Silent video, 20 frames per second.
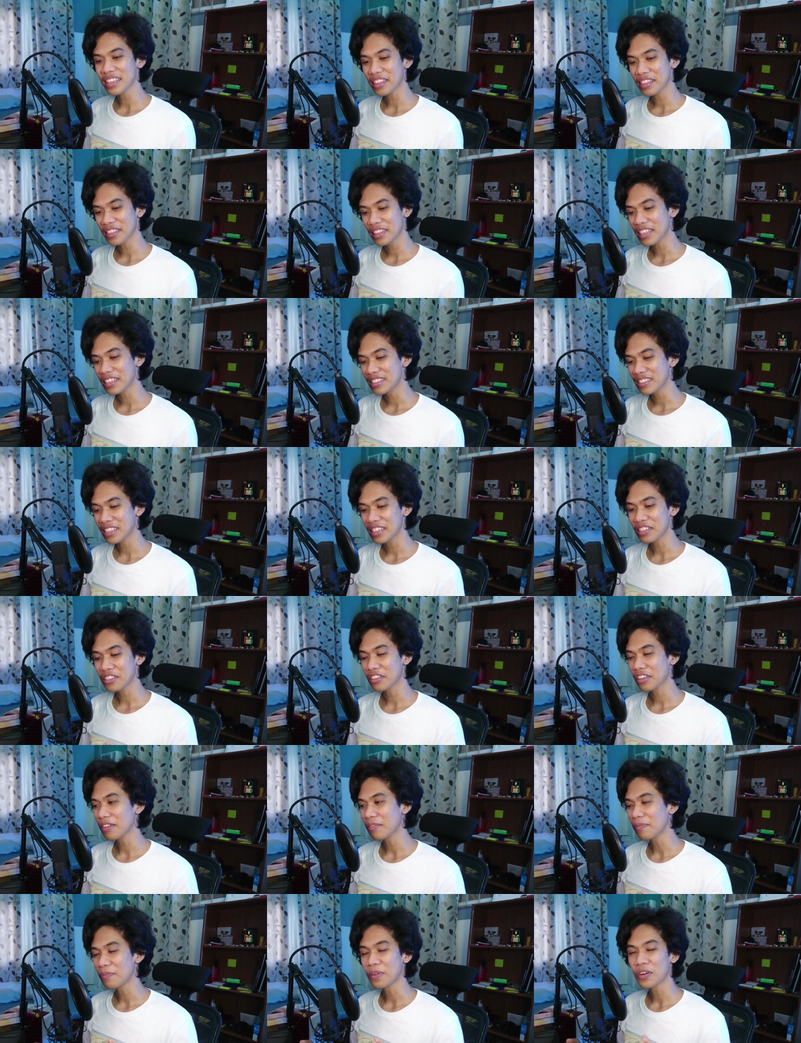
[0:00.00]
the things that you
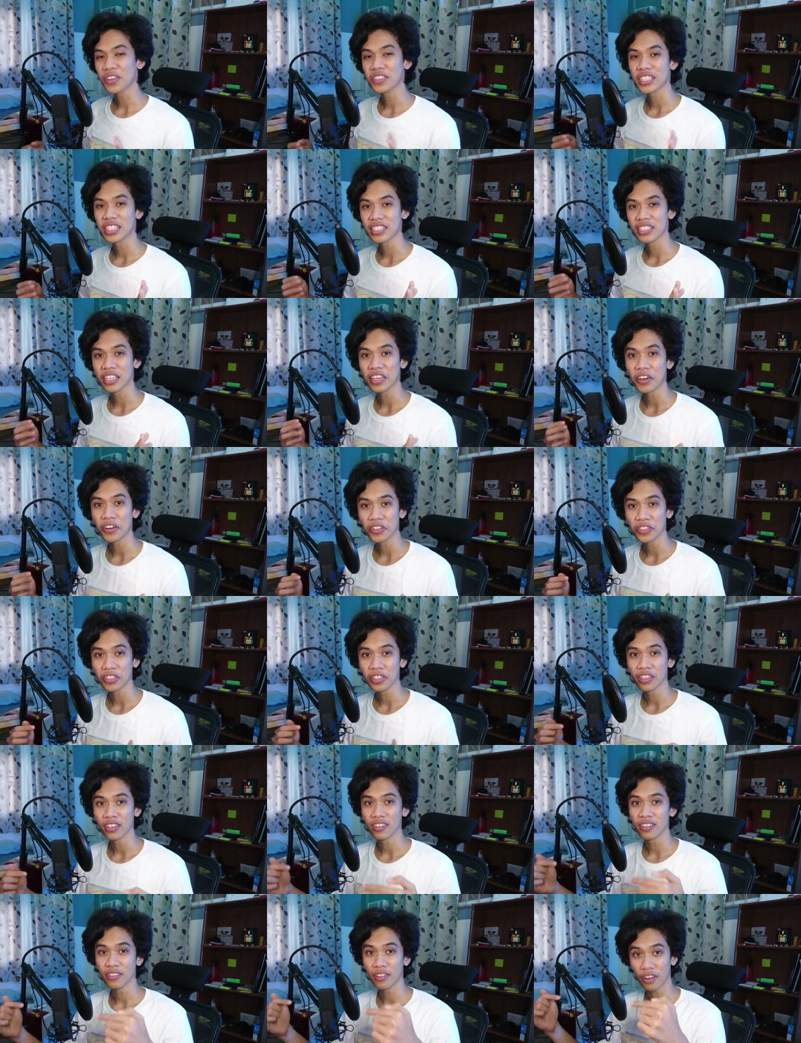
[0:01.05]
can process the
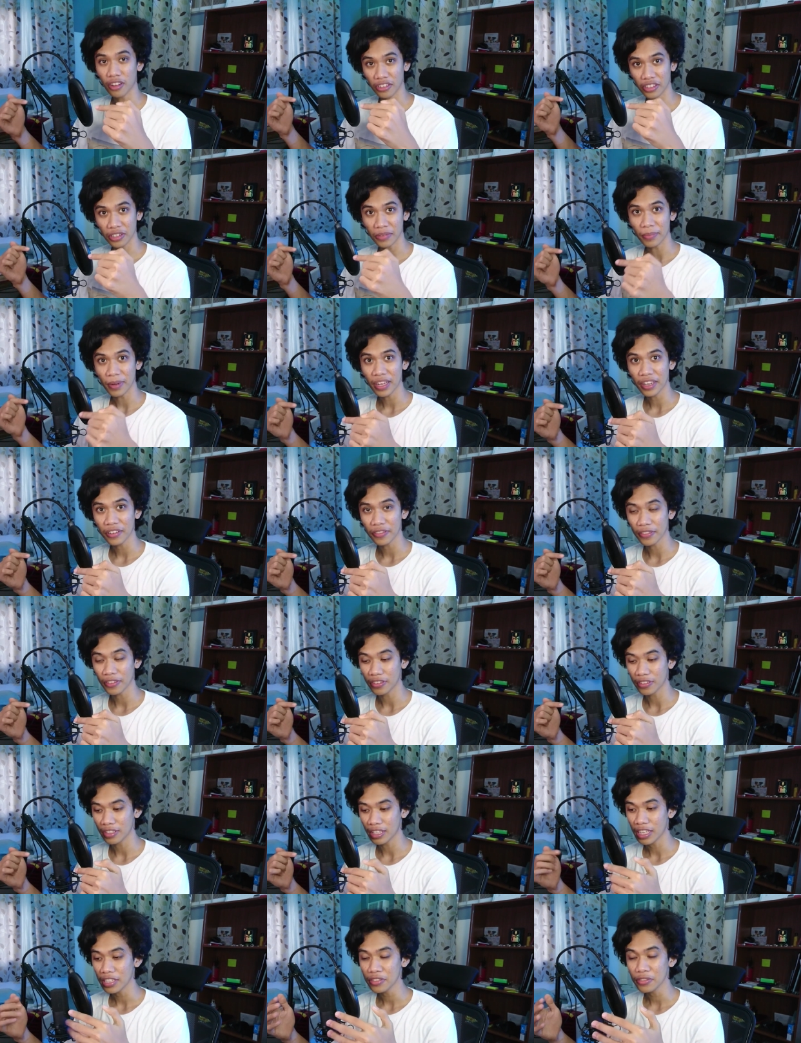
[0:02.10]
audio on your
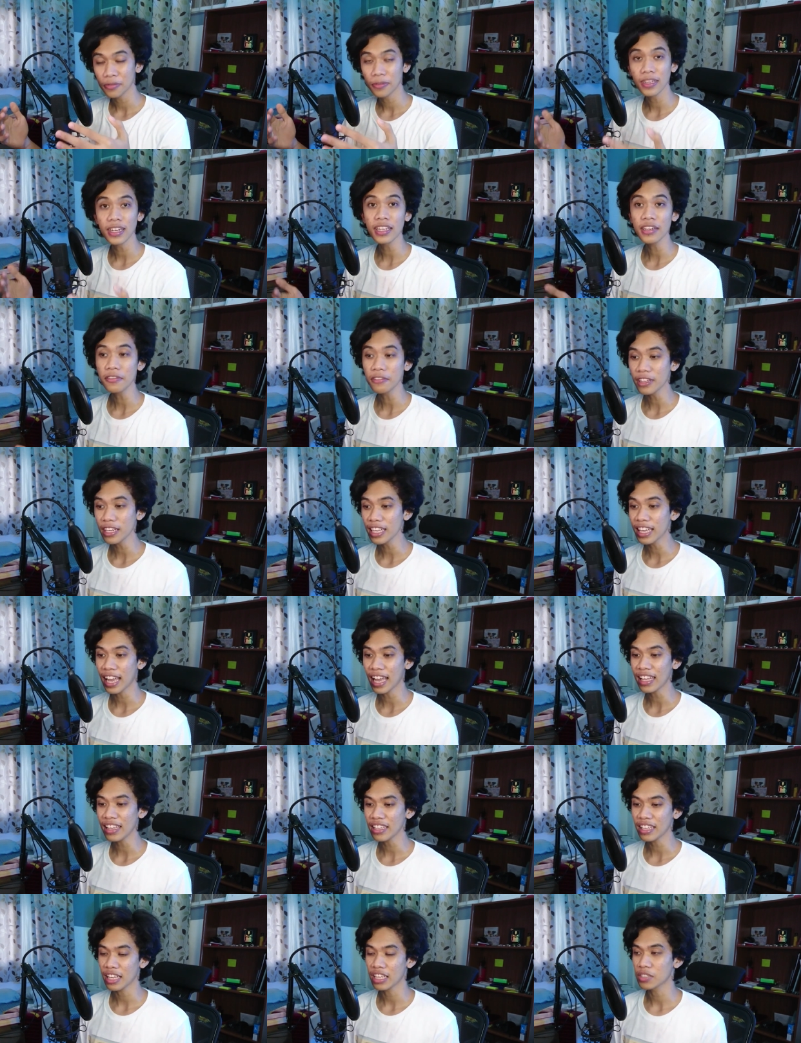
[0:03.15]
microphone. It's really, really
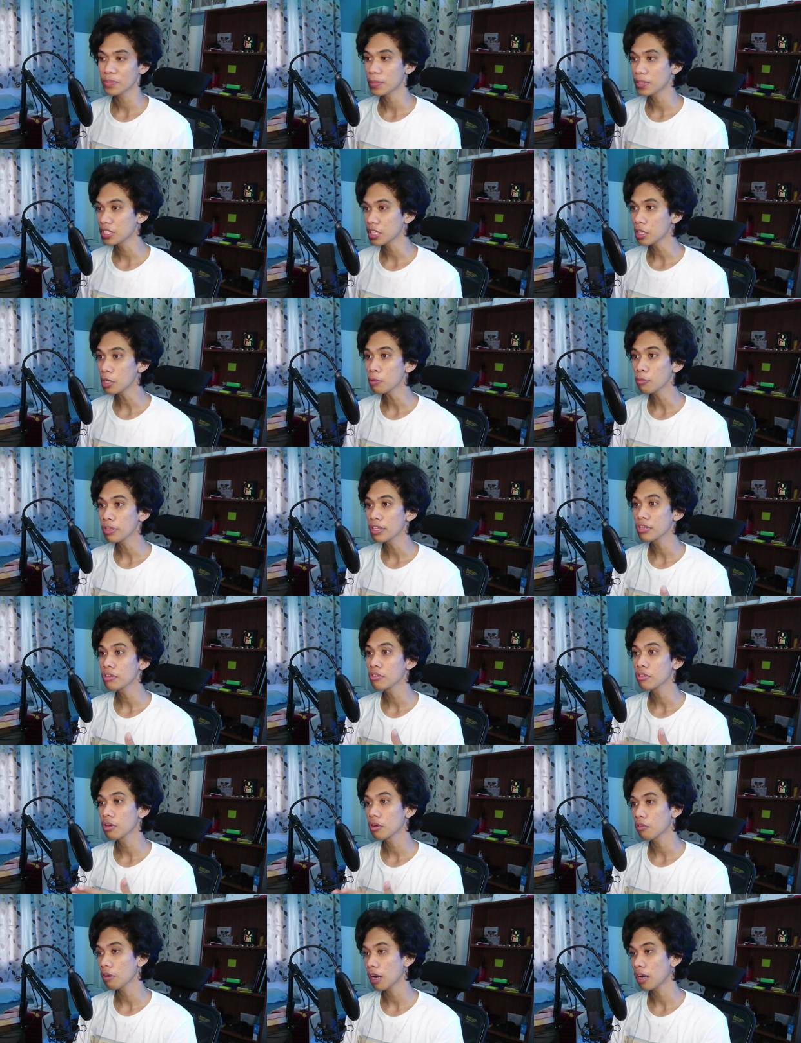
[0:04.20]
handy, especially when you
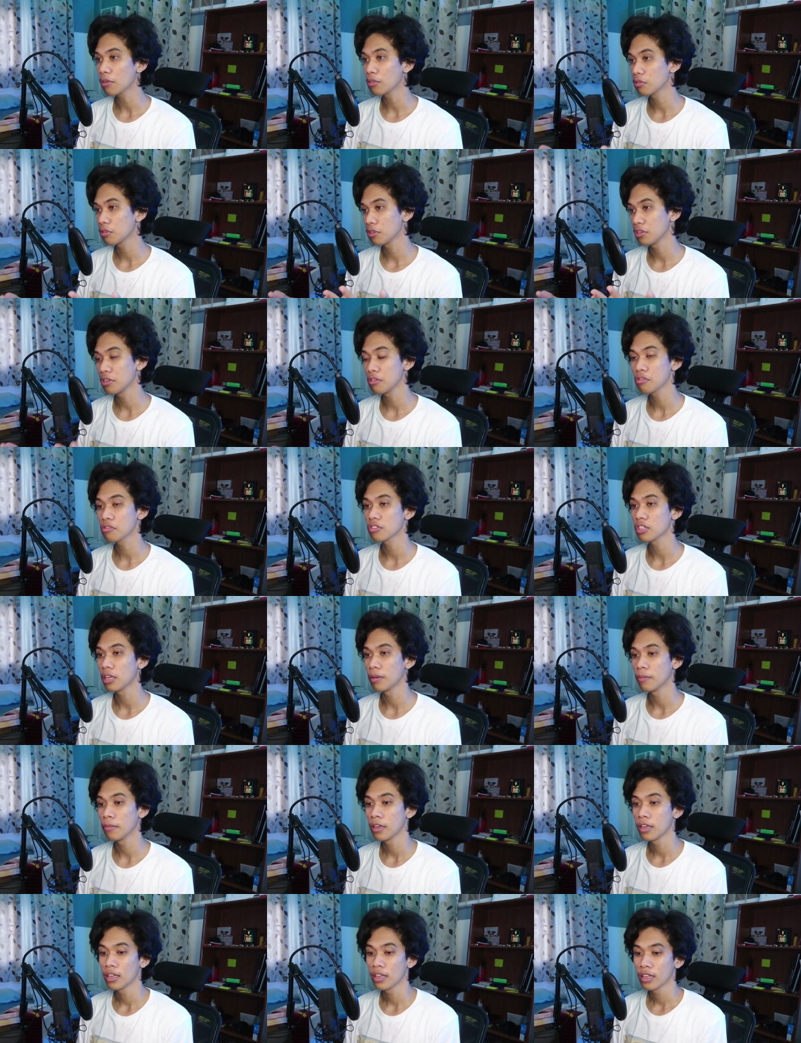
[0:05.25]
know how to use them.